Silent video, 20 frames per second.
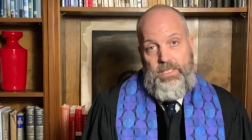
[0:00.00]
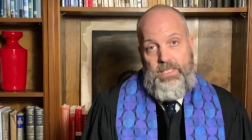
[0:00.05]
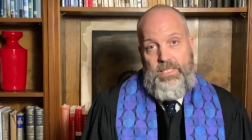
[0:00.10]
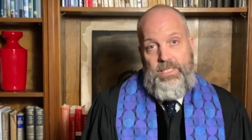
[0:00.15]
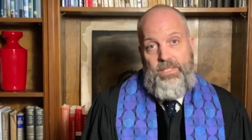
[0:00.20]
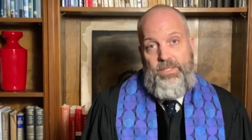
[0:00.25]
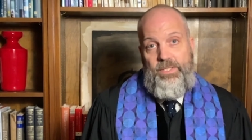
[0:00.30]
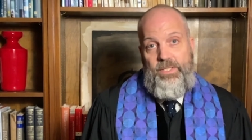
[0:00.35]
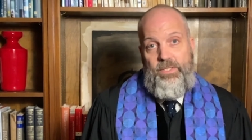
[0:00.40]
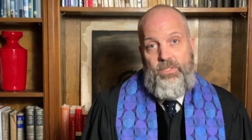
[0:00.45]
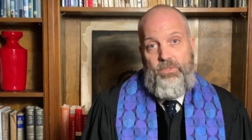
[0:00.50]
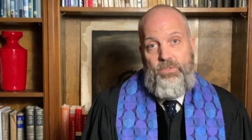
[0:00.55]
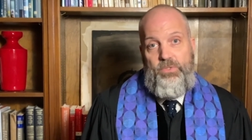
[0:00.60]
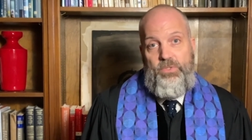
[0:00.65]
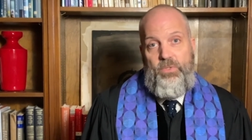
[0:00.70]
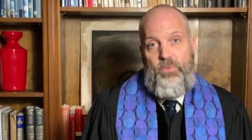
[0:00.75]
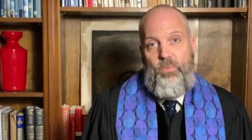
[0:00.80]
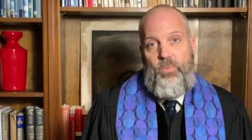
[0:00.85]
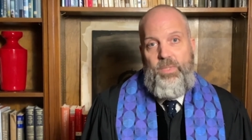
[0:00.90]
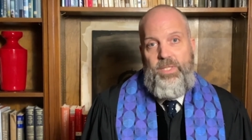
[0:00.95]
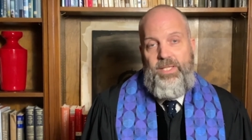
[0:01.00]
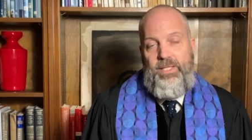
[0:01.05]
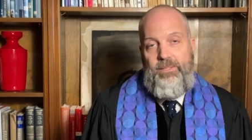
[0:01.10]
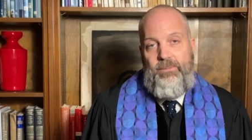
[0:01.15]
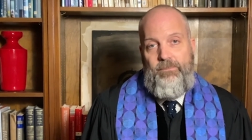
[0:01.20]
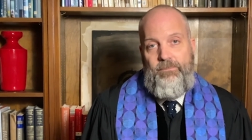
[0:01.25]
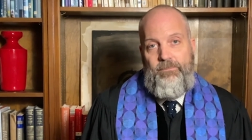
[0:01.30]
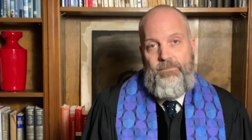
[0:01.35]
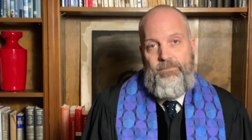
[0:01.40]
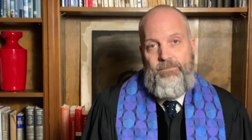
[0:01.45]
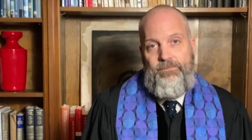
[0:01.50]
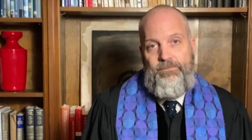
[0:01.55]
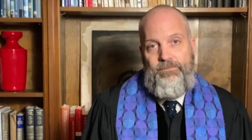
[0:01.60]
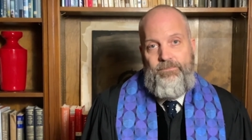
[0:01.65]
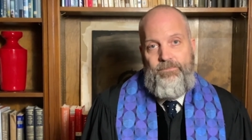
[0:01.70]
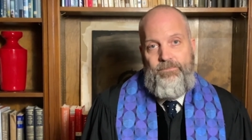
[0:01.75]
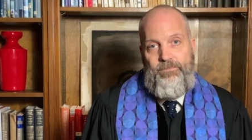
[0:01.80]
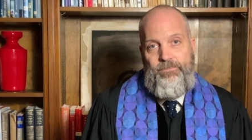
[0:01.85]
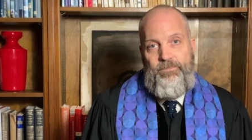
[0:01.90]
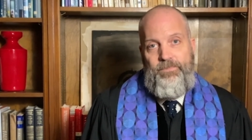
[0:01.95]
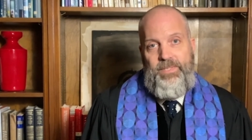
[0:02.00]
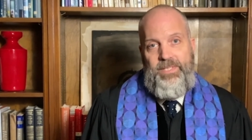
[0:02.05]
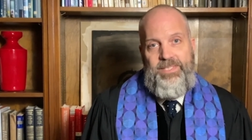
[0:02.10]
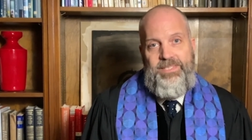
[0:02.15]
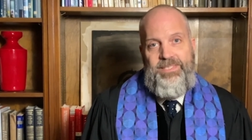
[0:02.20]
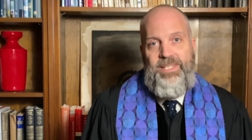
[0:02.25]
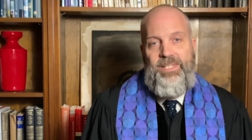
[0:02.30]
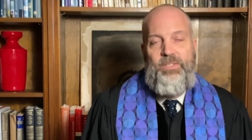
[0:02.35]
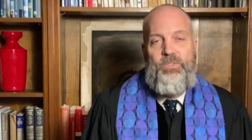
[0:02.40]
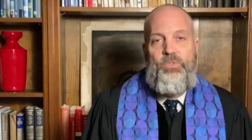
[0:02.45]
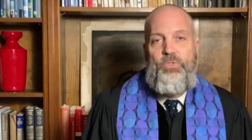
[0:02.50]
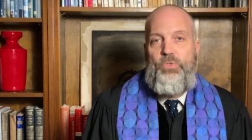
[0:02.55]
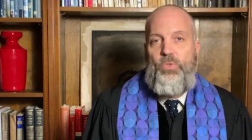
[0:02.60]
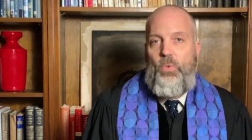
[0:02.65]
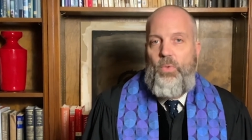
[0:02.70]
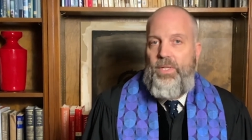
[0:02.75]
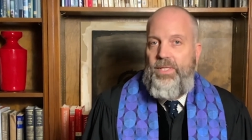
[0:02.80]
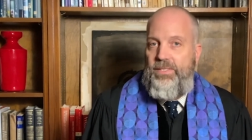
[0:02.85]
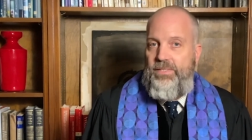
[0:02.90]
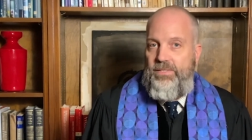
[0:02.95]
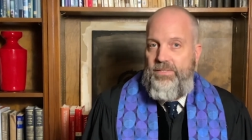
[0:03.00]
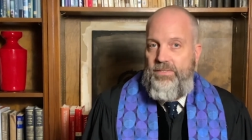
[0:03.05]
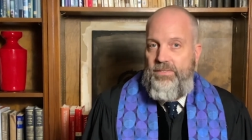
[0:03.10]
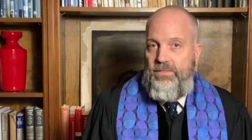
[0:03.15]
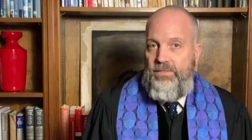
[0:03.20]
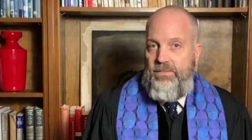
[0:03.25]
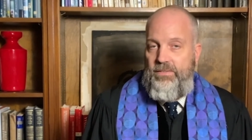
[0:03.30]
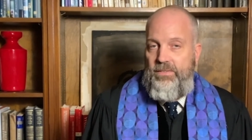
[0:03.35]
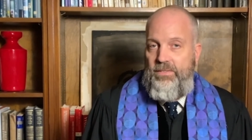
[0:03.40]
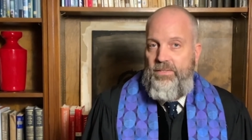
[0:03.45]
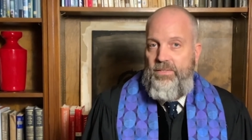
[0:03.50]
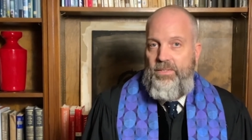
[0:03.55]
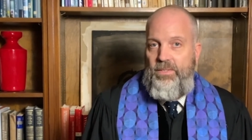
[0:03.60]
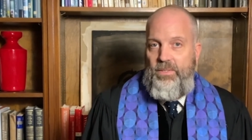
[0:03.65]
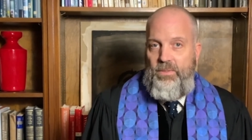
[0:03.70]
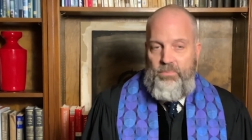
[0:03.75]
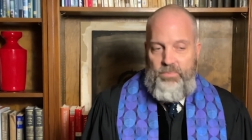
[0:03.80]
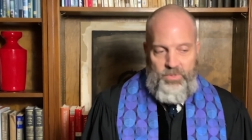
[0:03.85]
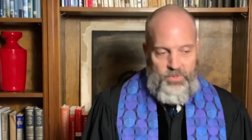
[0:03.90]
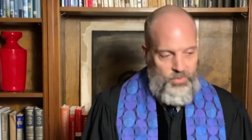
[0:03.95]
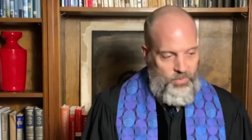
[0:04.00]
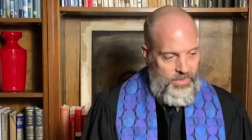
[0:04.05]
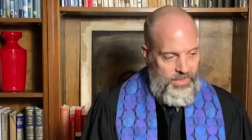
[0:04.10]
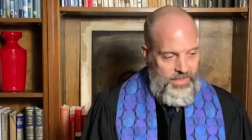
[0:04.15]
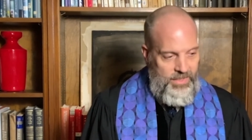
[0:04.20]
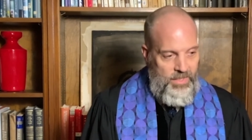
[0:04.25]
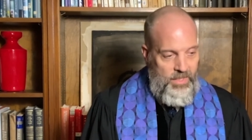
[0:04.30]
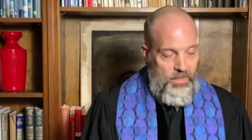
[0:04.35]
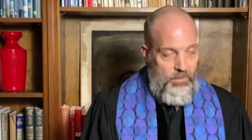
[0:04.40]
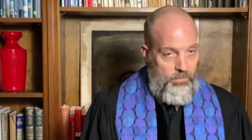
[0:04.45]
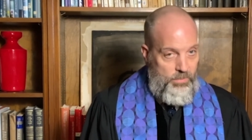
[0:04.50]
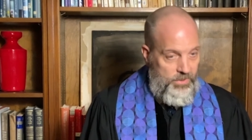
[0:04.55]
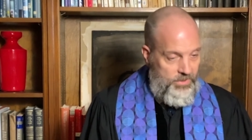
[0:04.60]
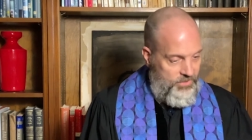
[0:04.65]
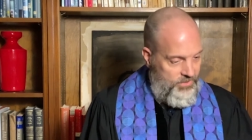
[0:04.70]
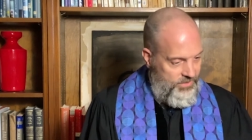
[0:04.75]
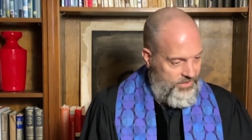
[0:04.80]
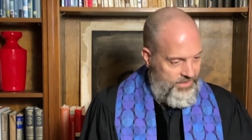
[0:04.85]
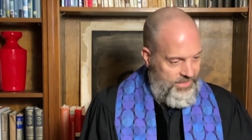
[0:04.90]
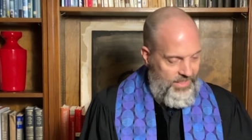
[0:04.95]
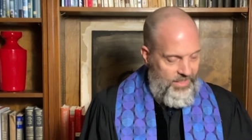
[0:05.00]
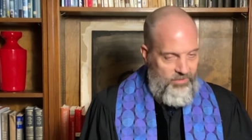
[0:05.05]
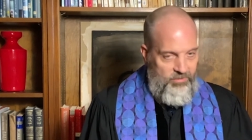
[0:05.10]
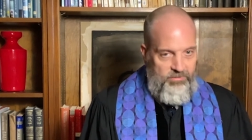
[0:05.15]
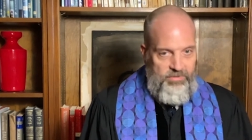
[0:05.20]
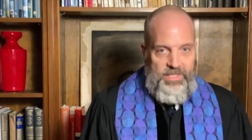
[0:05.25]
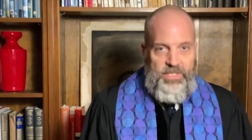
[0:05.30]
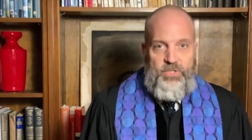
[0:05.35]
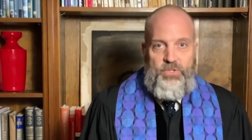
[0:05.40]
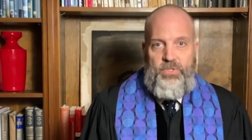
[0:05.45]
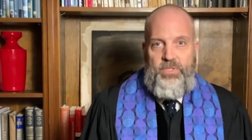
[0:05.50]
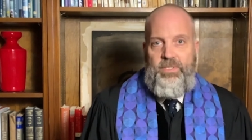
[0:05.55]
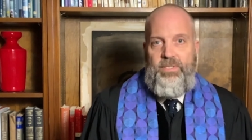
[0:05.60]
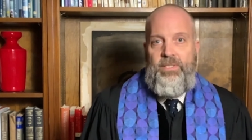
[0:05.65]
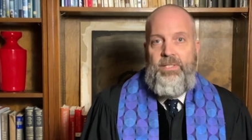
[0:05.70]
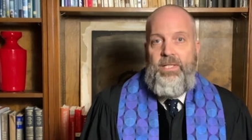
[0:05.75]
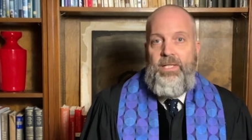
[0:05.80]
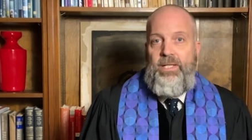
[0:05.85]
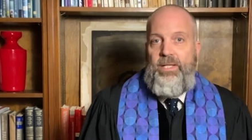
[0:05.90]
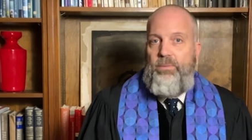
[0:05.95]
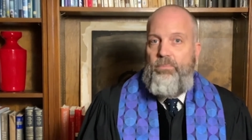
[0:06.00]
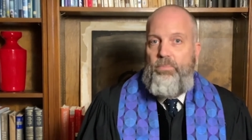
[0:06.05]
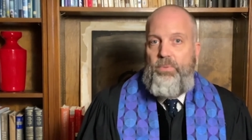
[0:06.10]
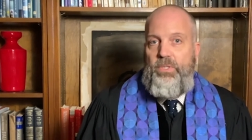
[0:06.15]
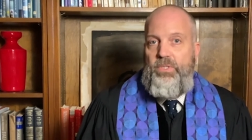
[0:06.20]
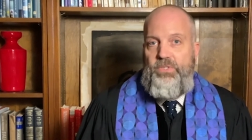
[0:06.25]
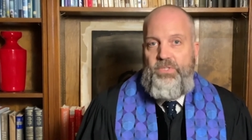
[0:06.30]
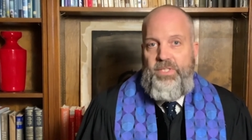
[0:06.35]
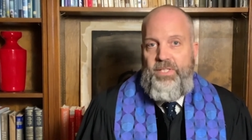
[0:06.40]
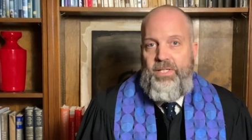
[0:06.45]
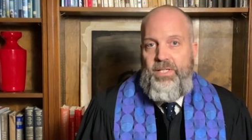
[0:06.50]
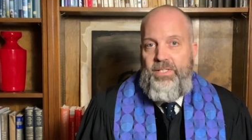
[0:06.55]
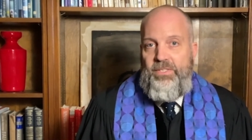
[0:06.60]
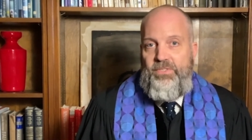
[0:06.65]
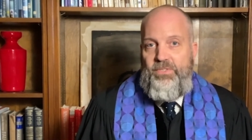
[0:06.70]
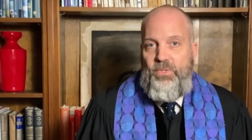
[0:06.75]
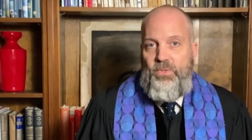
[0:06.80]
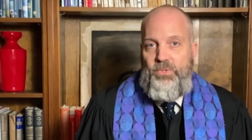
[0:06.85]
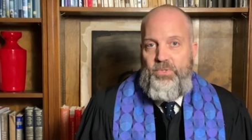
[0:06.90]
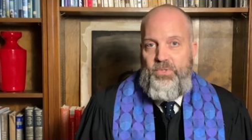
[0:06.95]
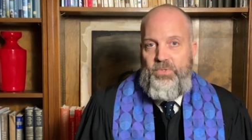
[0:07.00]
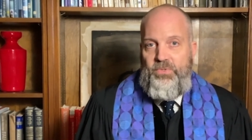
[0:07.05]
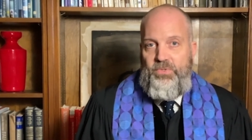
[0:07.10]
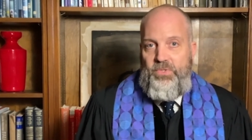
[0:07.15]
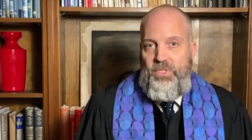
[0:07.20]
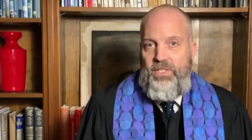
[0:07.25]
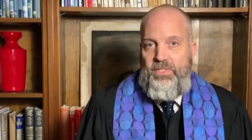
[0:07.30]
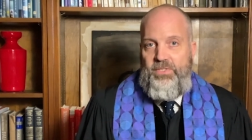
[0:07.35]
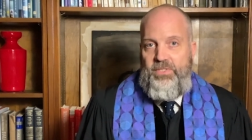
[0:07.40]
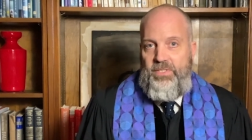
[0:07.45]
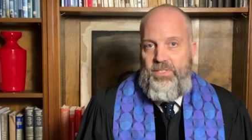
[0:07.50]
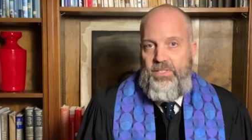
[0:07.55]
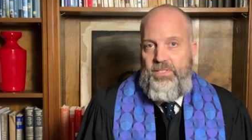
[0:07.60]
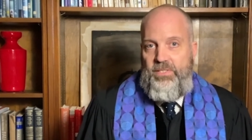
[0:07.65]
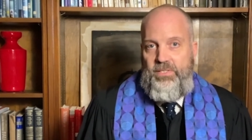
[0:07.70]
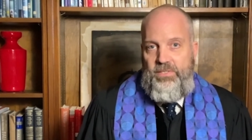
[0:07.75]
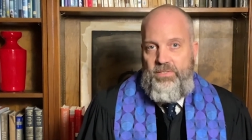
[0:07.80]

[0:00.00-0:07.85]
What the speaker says: Neither should we. It's not a choice between preaching salvation and preaching social justice.